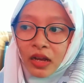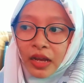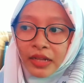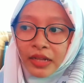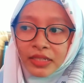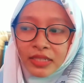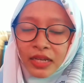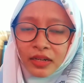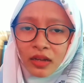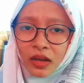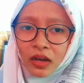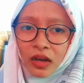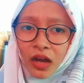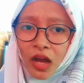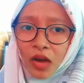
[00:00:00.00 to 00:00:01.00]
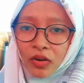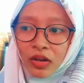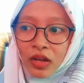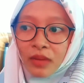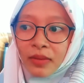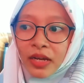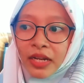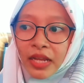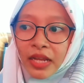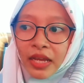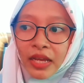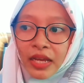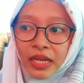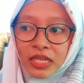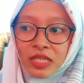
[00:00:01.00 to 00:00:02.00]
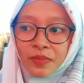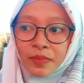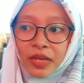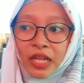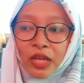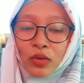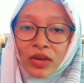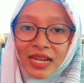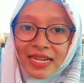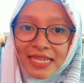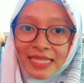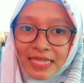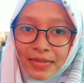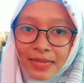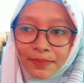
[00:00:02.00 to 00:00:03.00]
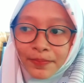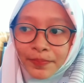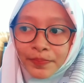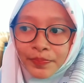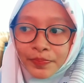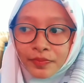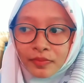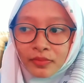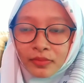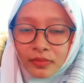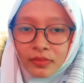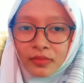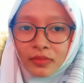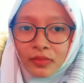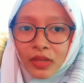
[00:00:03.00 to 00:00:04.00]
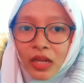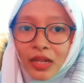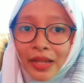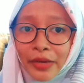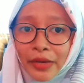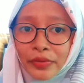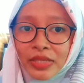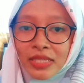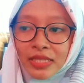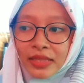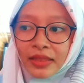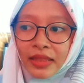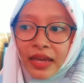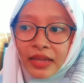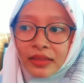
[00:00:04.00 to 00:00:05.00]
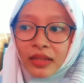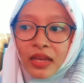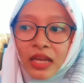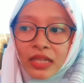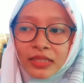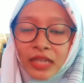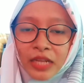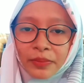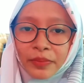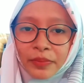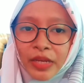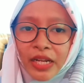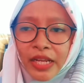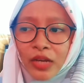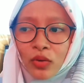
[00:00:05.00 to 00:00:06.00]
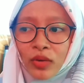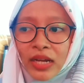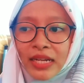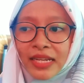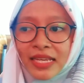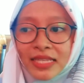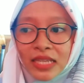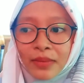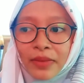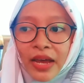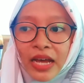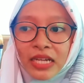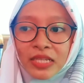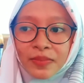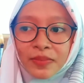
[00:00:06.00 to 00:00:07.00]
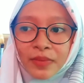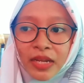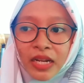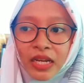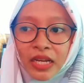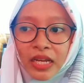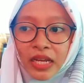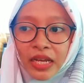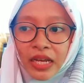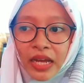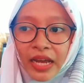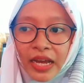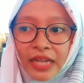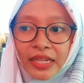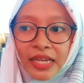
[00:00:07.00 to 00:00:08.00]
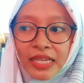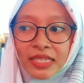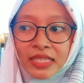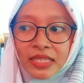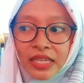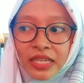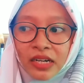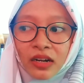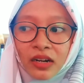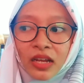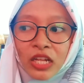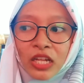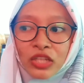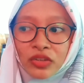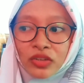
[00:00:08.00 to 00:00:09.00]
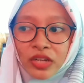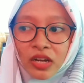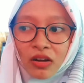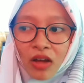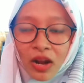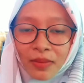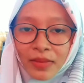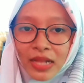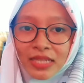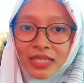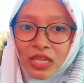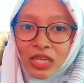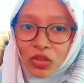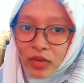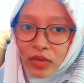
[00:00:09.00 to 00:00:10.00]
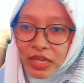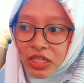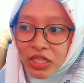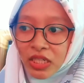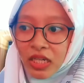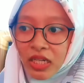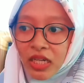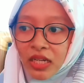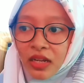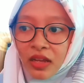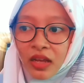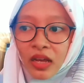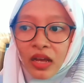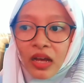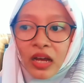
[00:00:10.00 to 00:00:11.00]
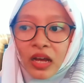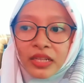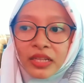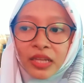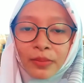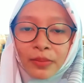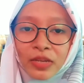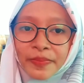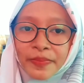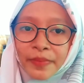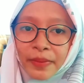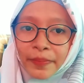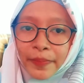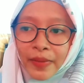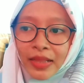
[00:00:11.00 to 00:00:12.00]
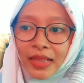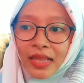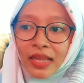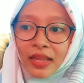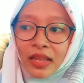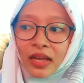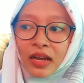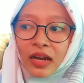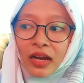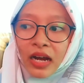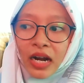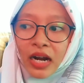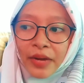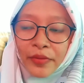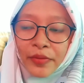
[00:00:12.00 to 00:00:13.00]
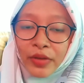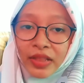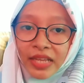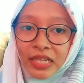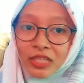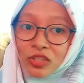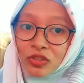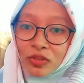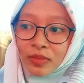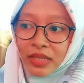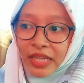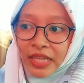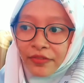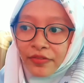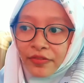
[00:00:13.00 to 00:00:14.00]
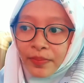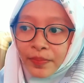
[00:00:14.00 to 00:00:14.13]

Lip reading: And then how common is bilingualism? Lewis said that bilingualism has been and is near to the normal situation that most people are willing to live.